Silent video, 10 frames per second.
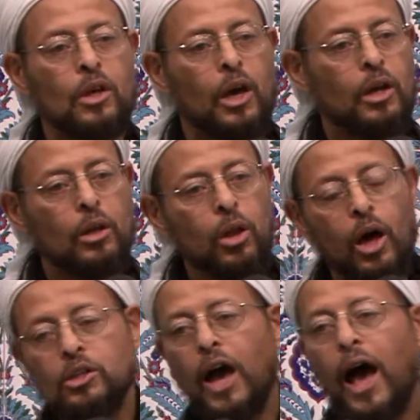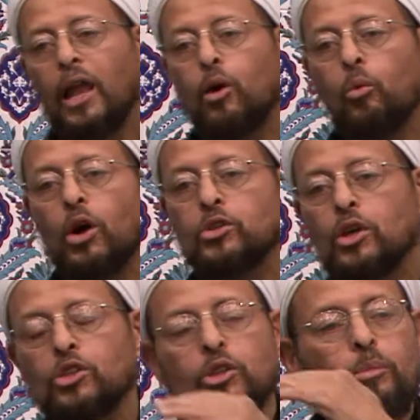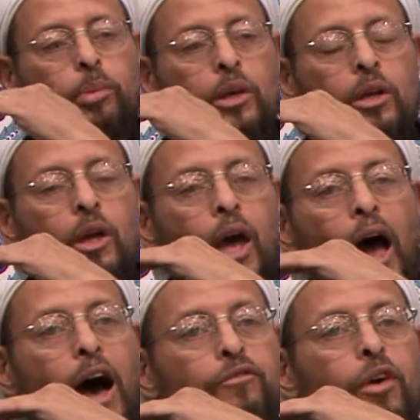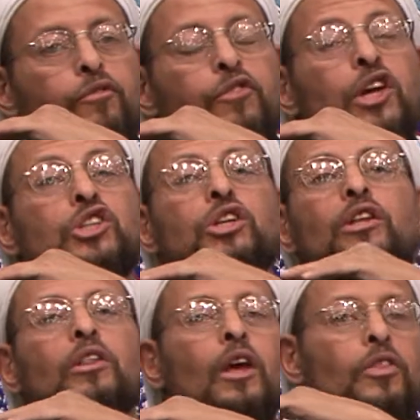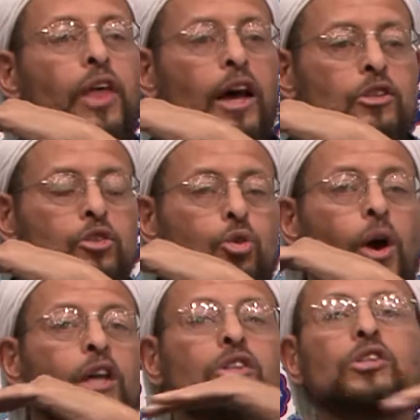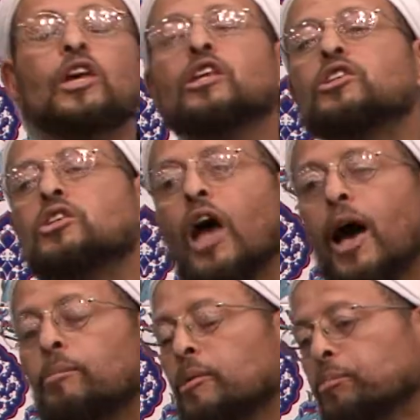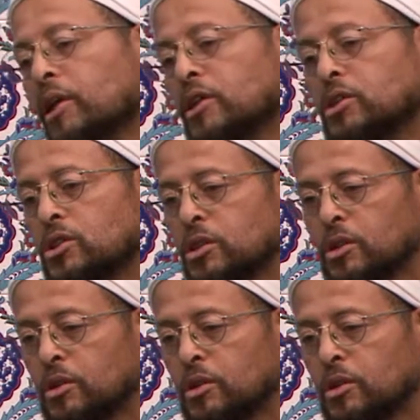And Allah Ta'ala wants us to have a vision that transcends time and place.